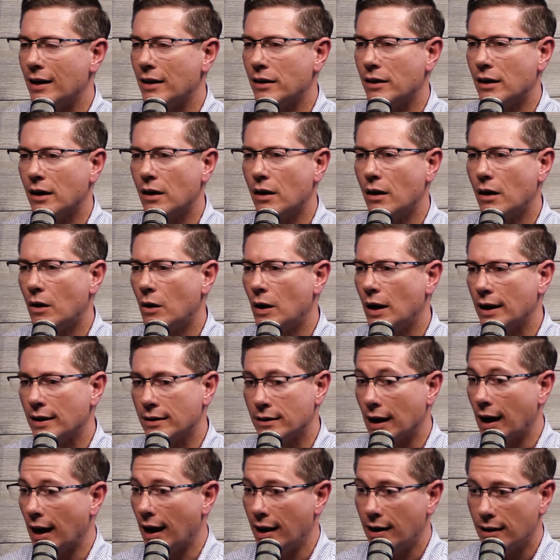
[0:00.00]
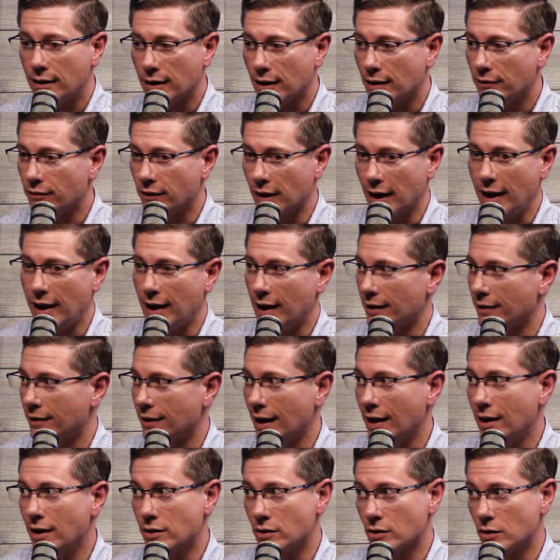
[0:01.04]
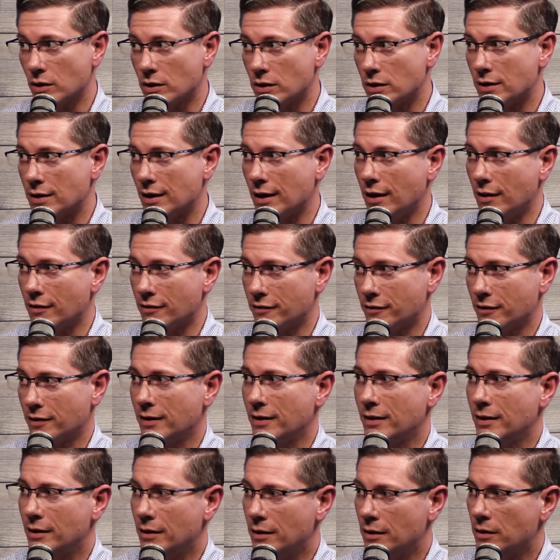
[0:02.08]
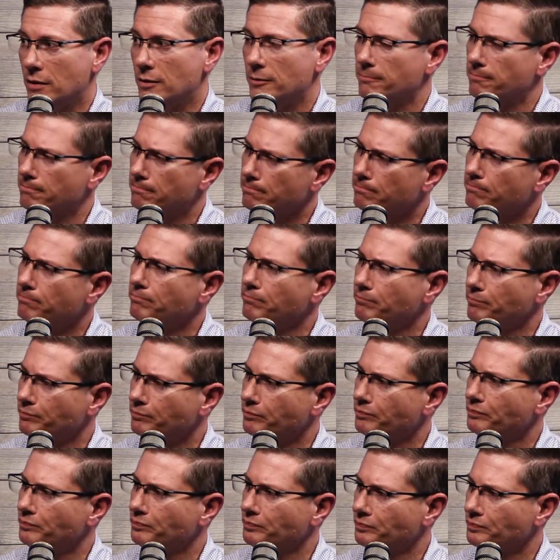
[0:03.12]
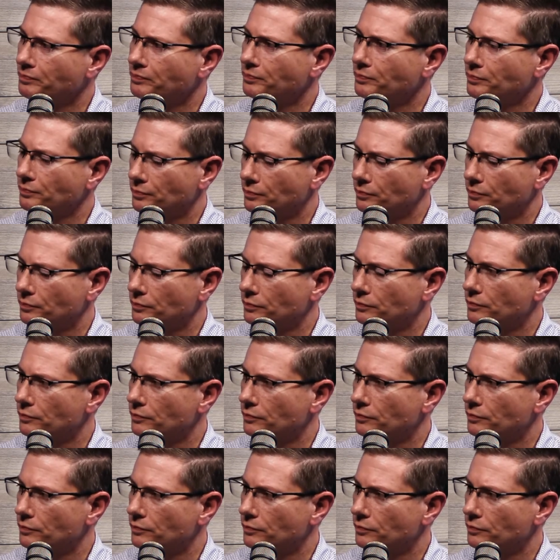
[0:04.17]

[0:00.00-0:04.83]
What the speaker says: thought, oh, I love that. That is good stuff. Yeah, because I think most people, have